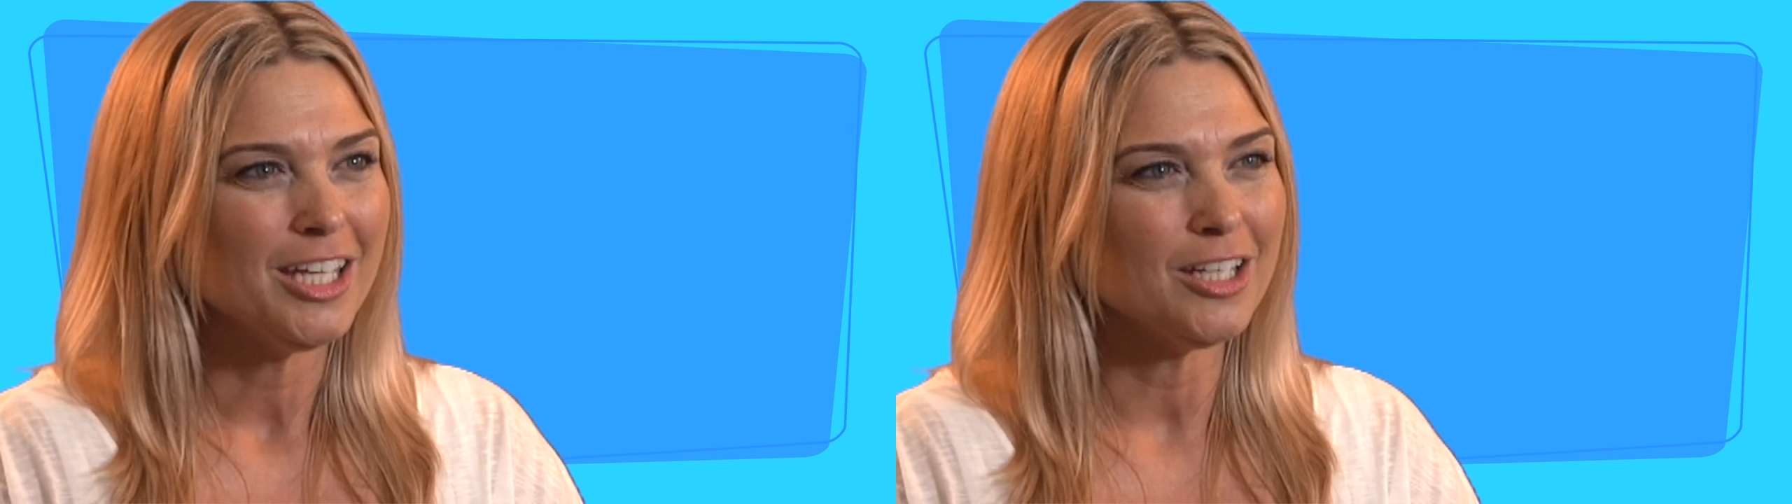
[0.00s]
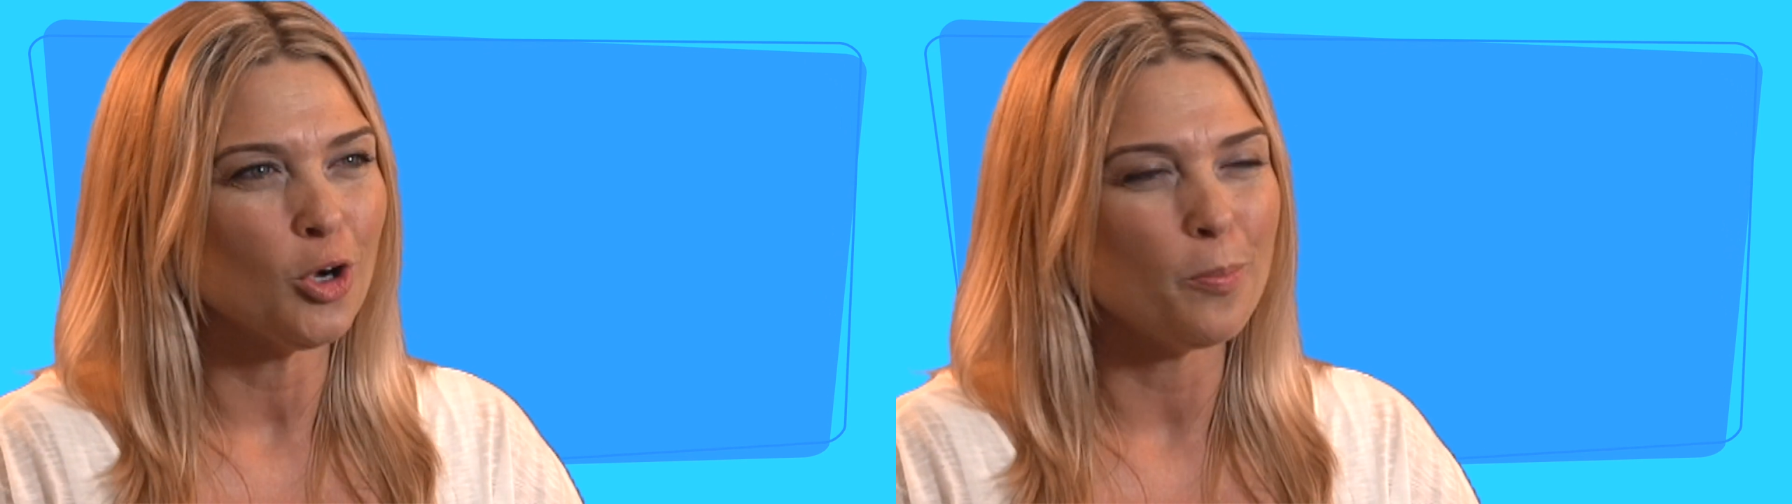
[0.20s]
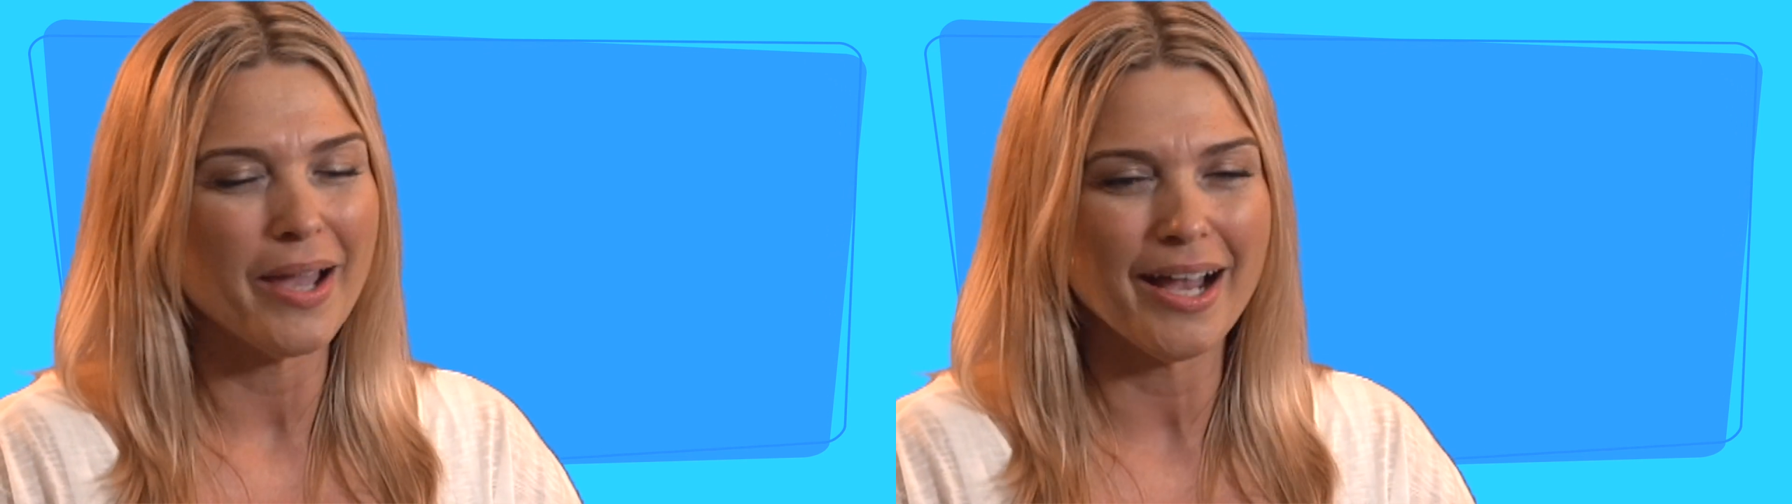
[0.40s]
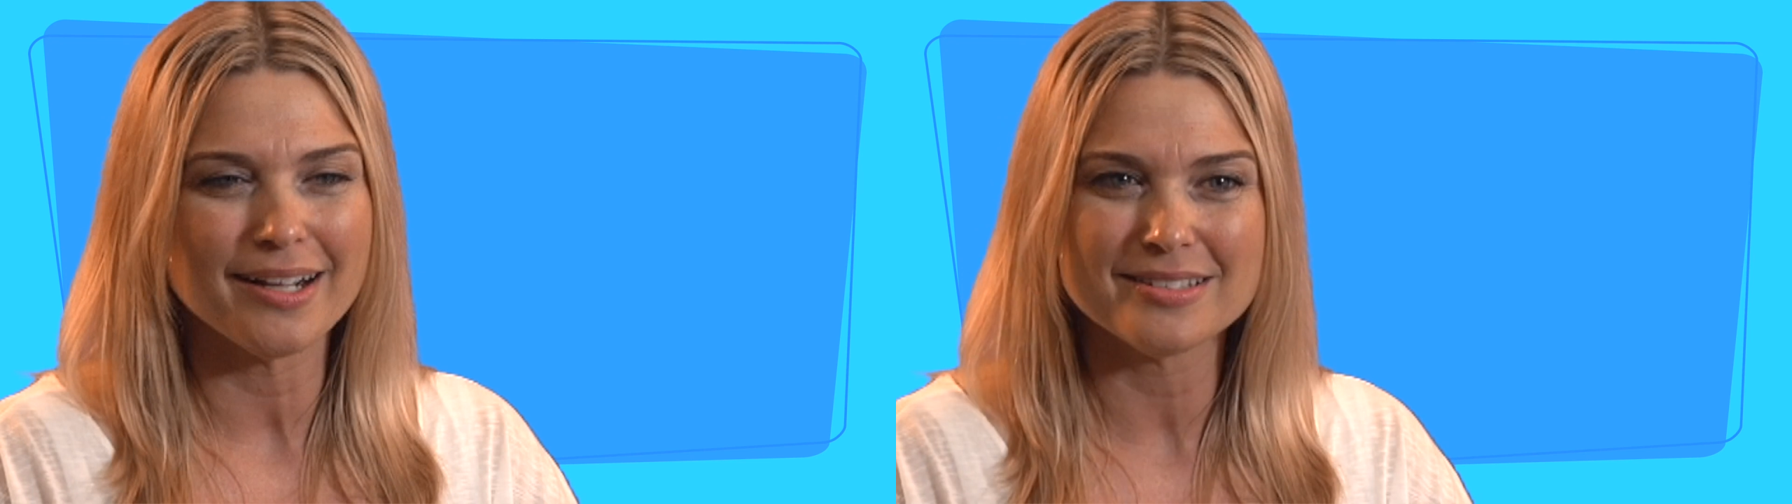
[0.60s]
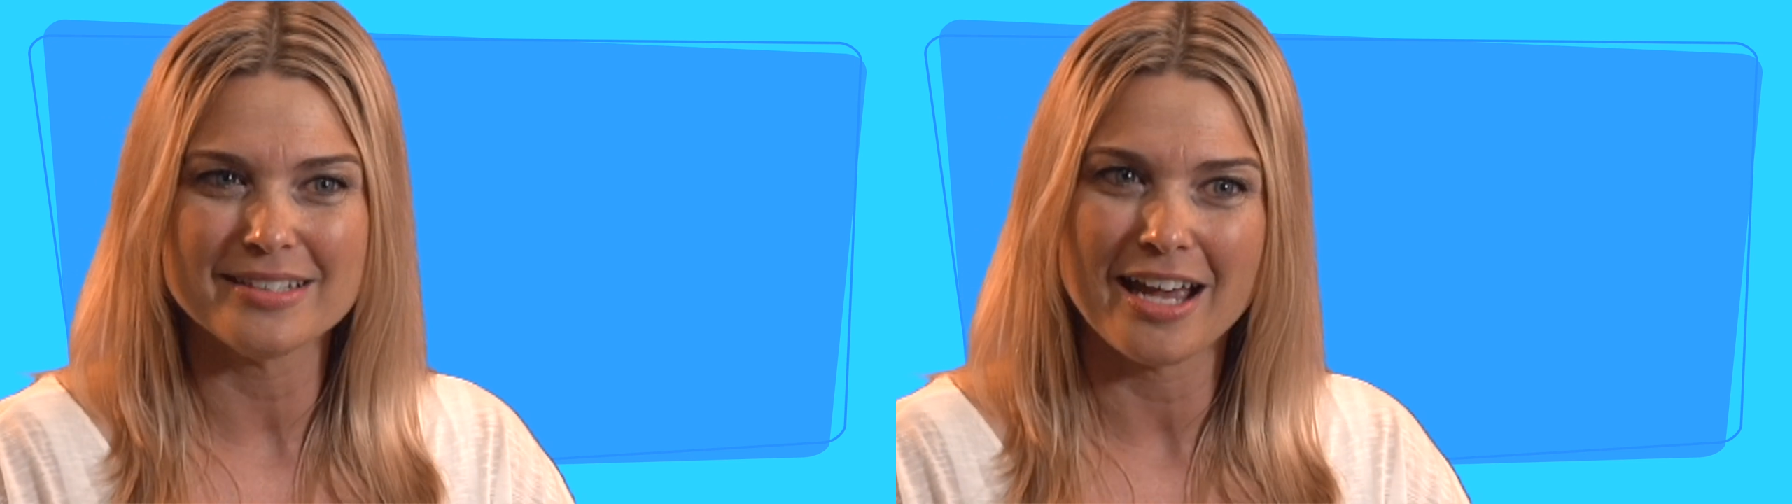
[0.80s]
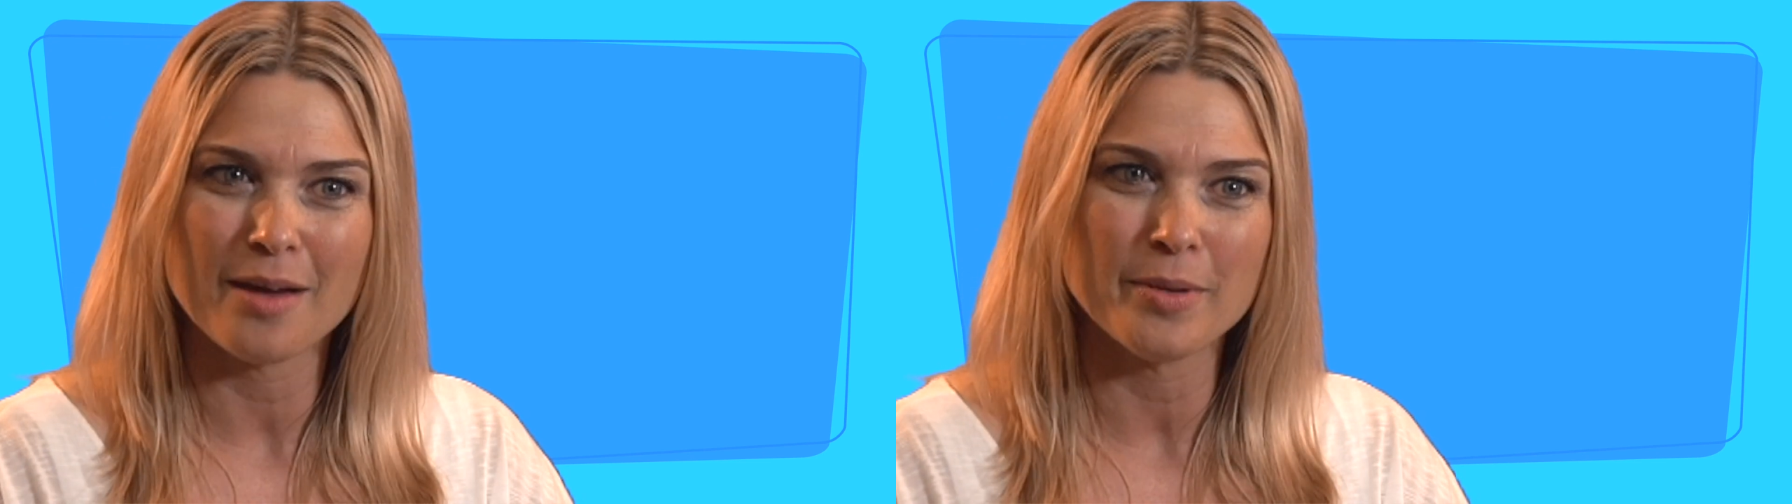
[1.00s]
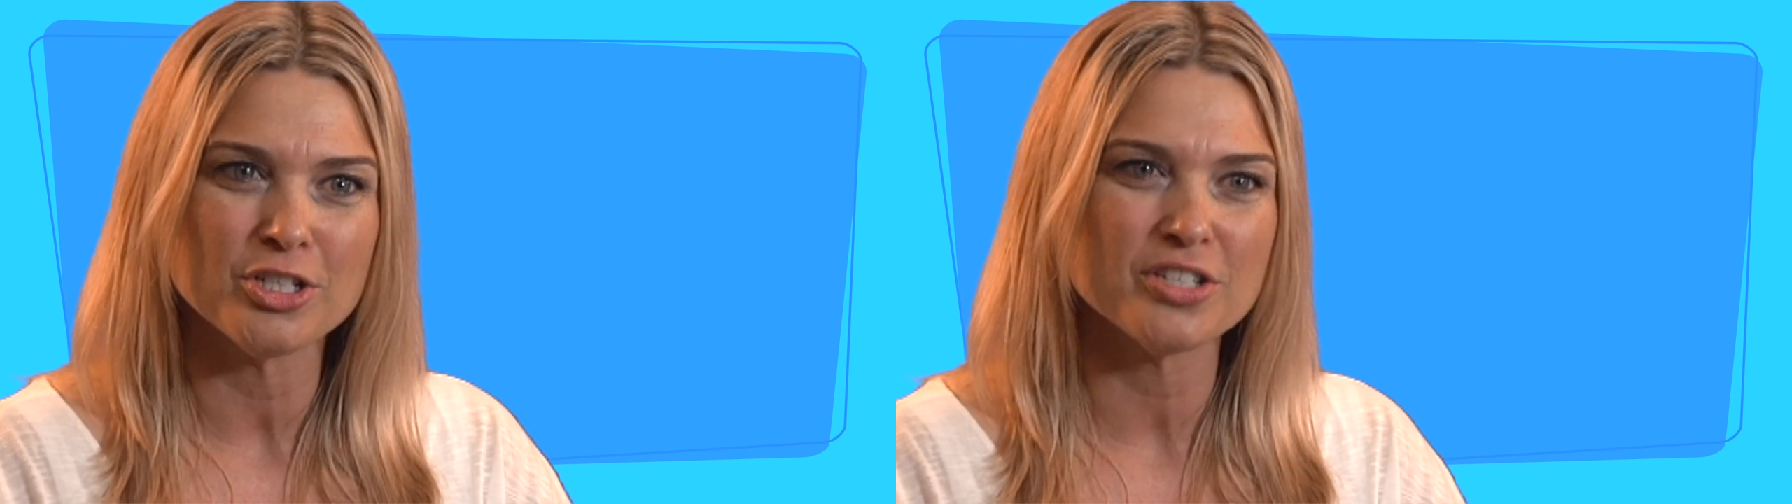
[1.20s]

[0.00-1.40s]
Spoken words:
backstabbing,